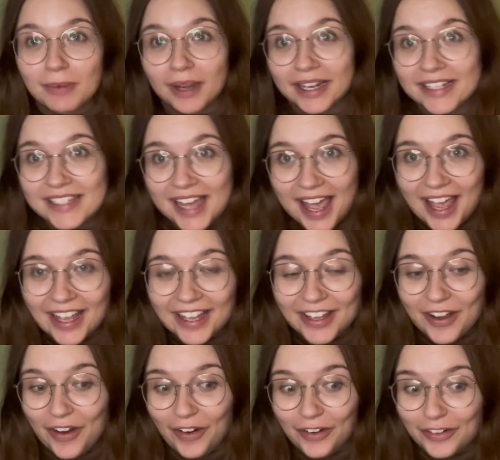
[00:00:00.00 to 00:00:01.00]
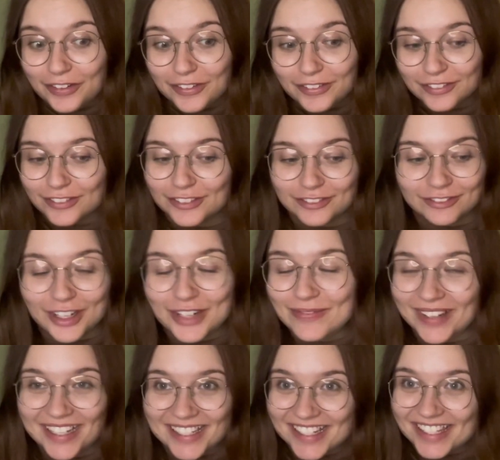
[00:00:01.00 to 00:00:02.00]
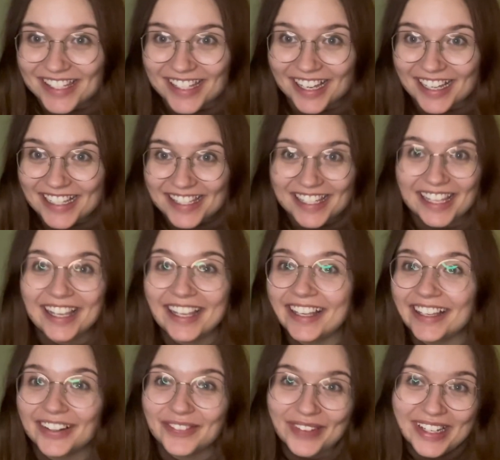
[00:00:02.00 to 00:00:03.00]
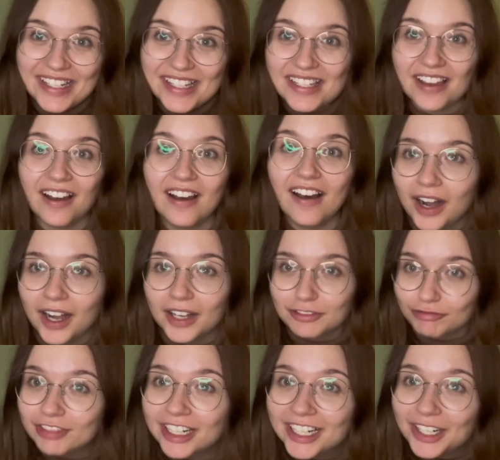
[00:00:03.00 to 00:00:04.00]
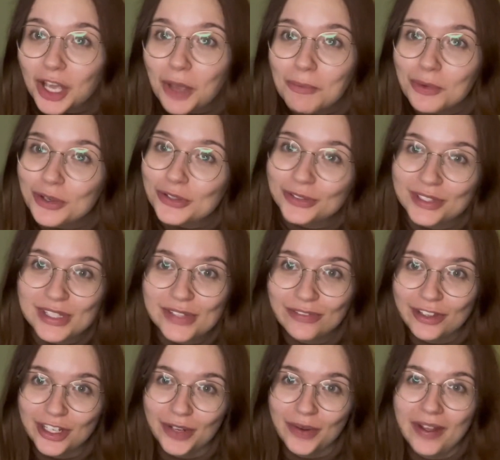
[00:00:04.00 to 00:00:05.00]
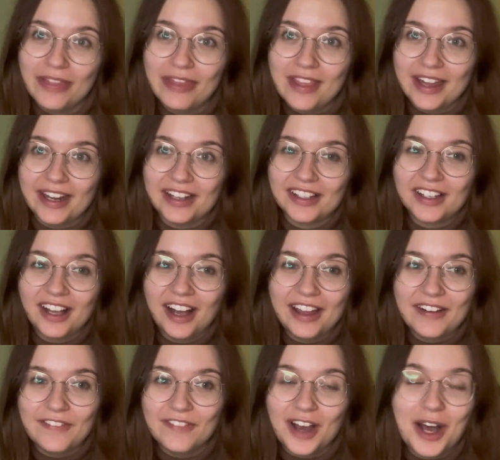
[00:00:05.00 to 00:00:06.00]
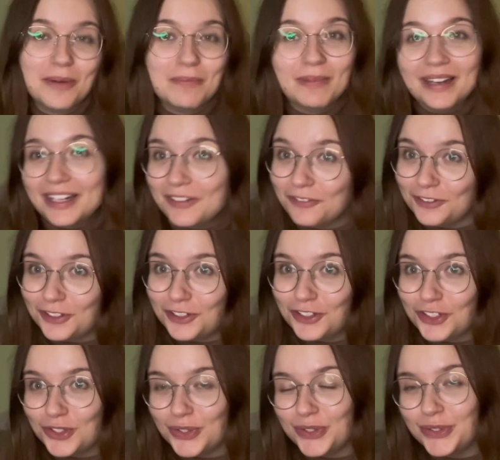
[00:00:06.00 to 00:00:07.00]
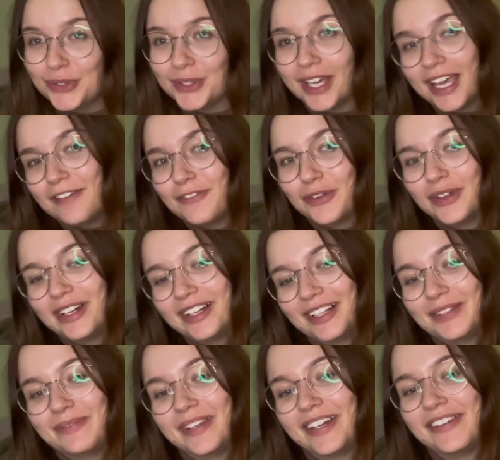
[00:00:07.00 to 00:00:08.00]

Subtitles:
Day of romanticizing winter. I really hope you enjoyed this video and that it kind of uplifted you, gave you a little bit